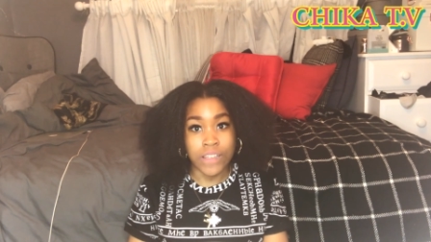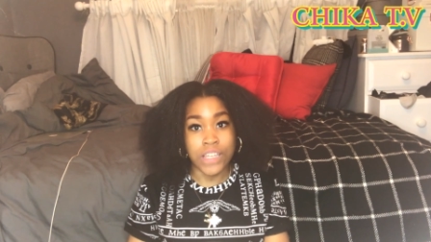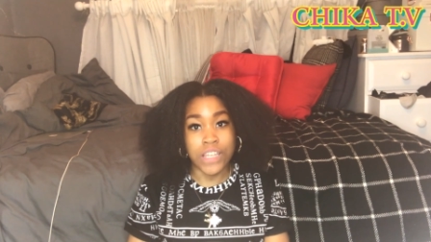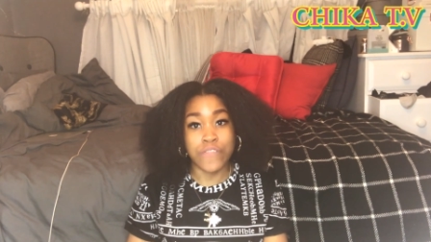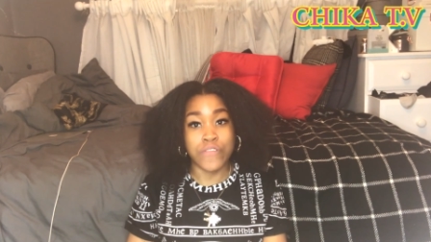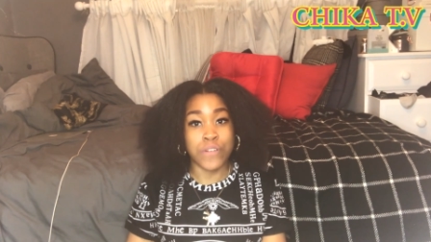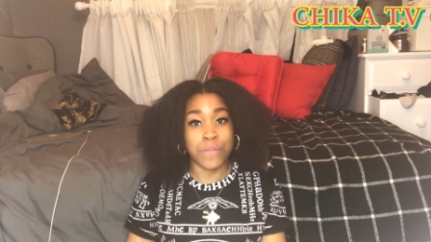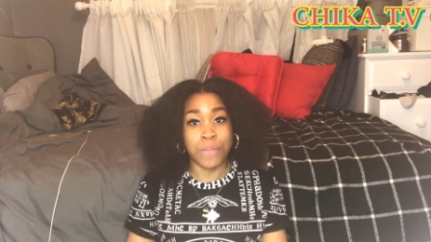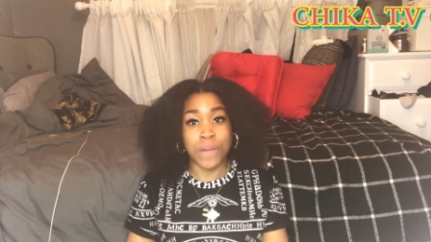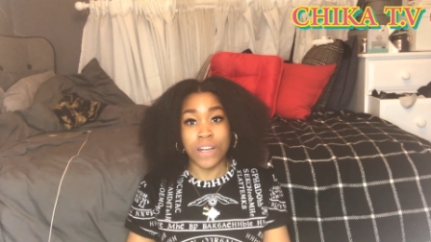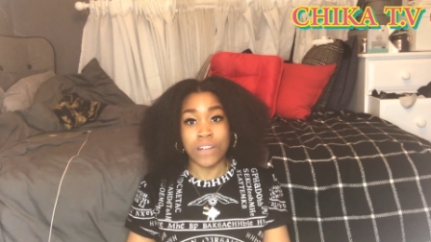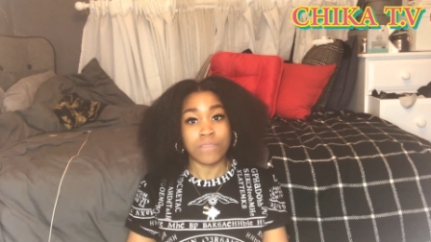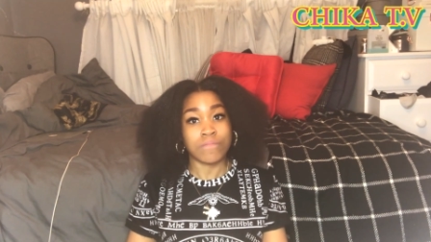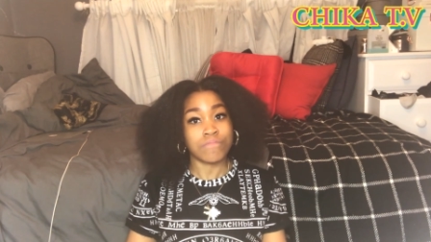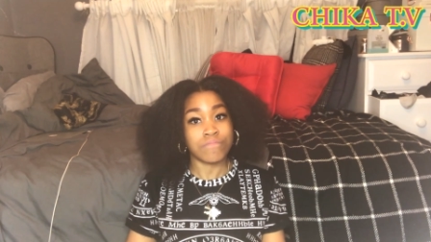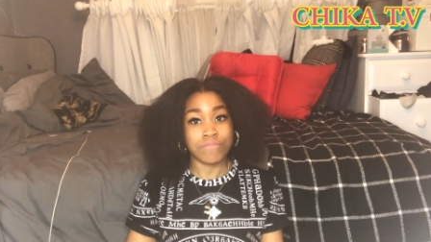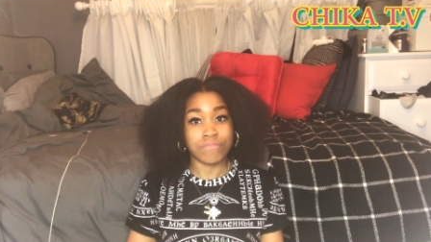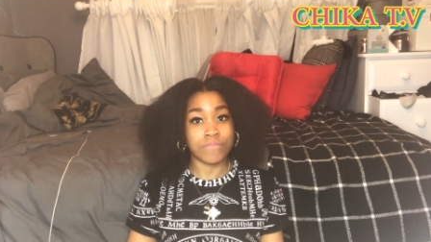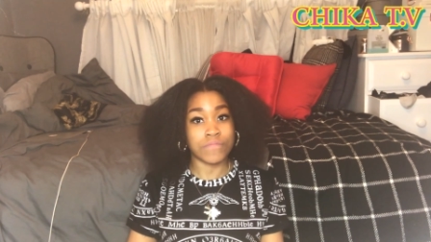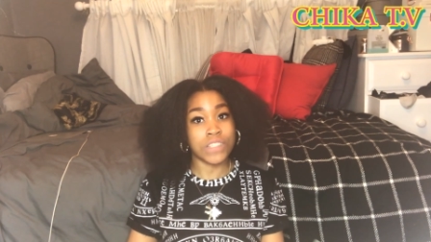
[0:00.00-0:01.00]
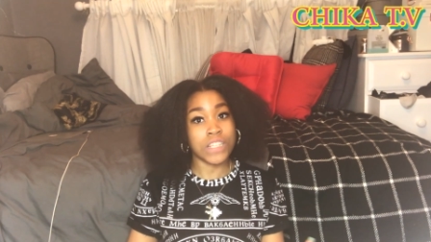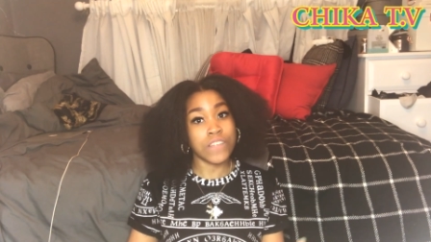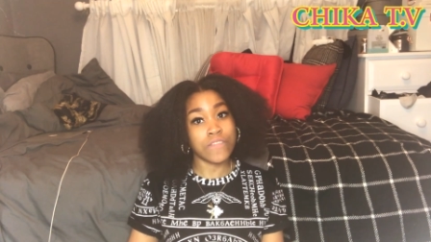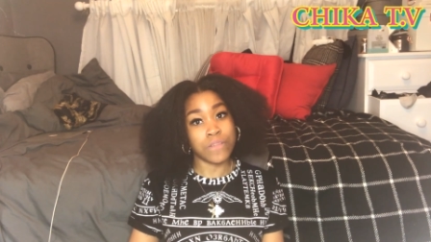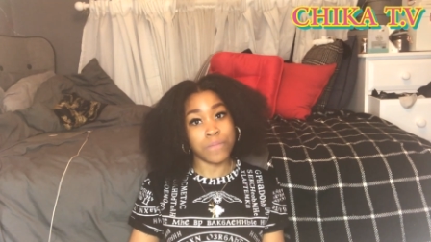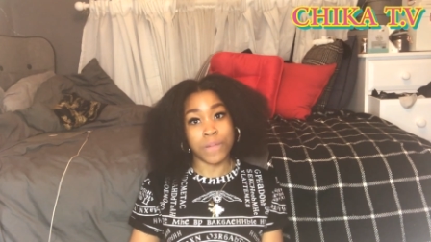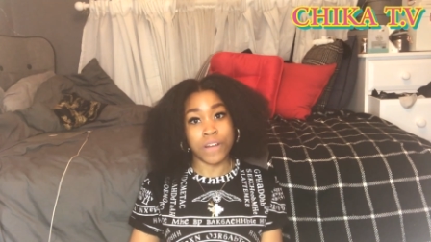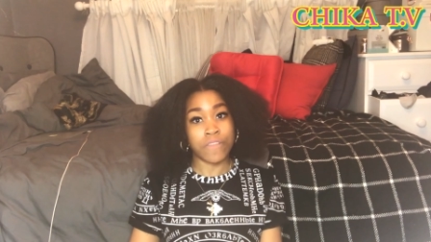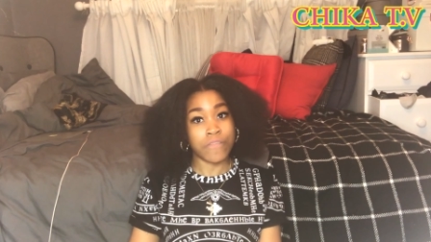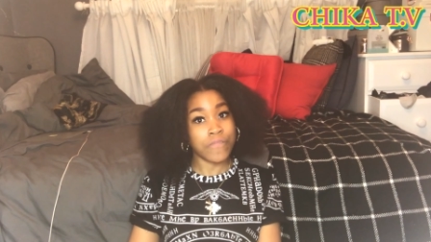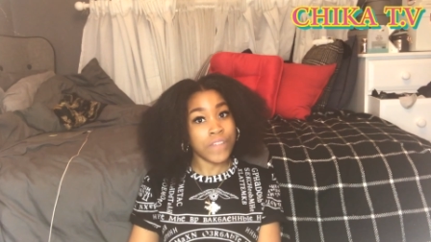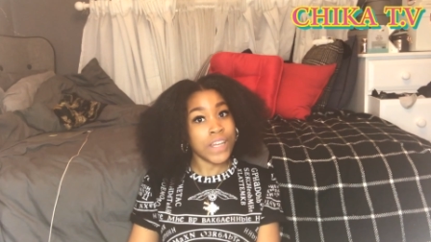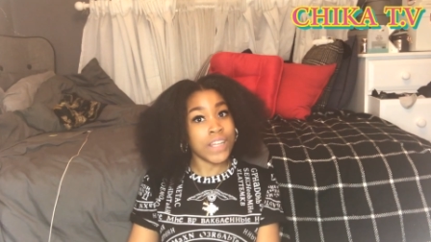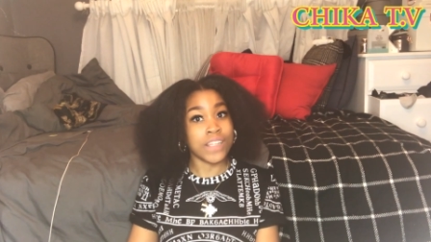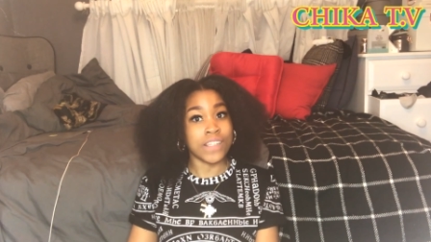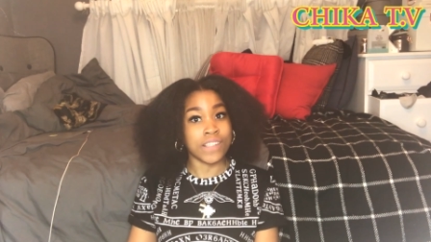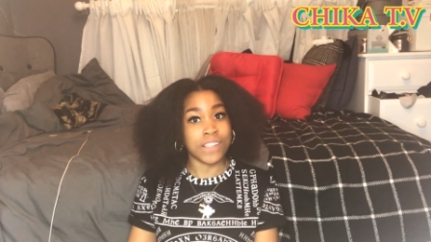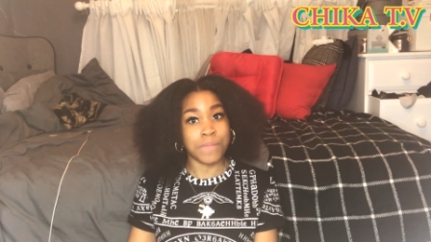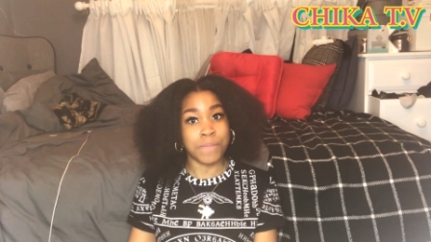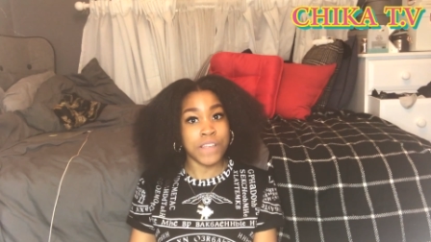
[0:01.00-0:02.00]
Even my even my
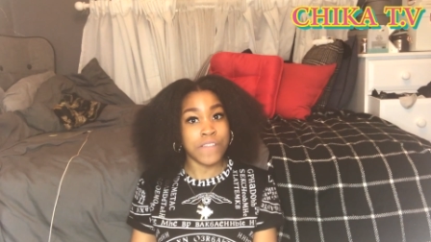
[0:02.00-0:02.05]
friends,